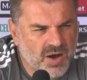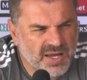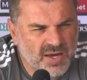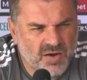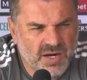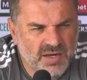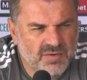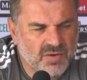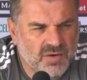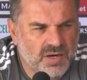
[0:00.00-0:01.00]
Yeah, I
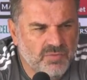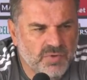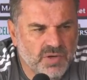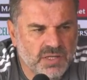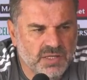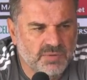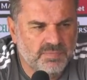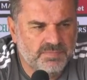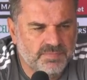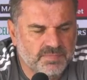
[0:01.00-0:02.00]
don't really,
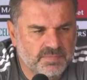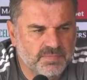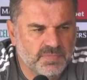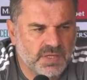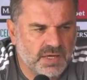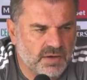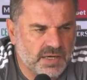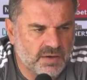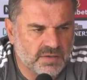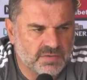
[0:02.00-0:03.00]
you know, I
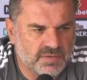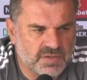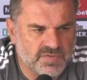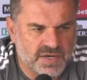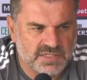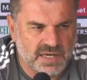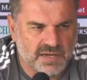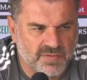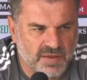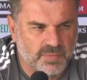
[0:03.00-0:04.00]
know it's
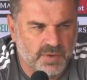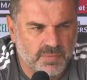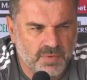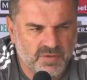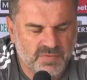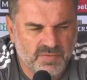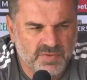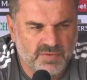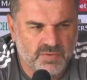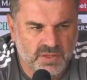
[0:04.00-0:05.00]
fascinating for other people. I've
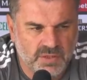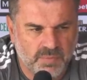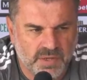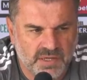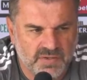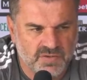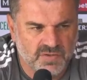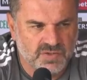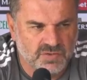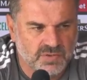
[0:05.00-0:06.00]
never really been into
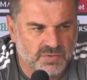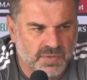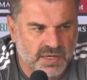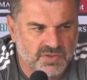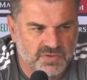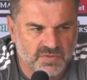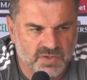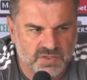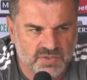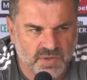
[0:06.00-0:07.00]
the sort of manager
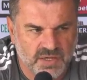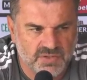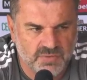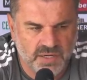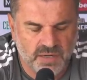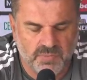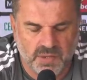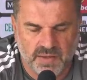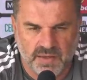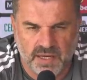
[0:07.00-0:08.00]
versus manager. We don't
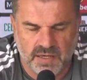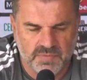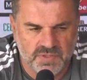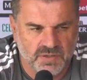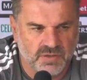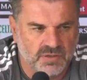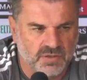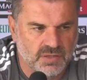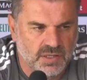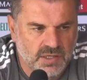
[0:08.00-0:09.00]
play the game,
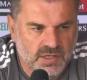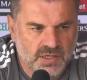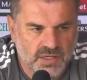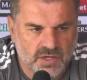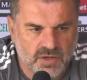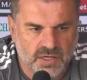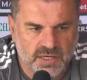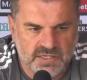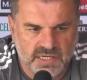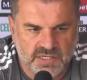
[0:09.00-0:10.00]
so you kind of
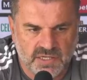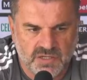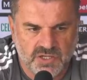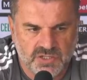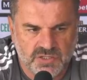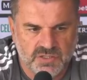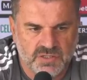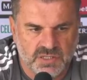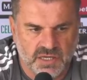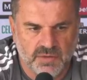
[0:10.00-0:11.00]
assess each
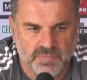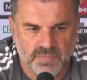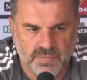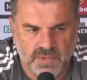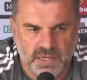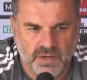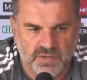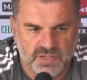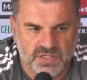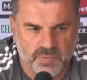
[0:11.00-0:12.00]
team, you know,
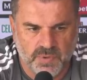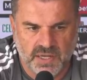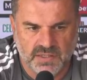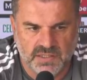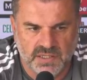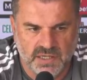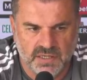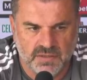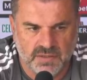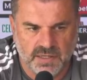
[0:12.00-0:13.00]
as a separate entity,
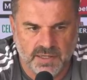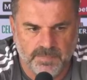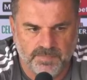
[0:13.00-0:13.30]
and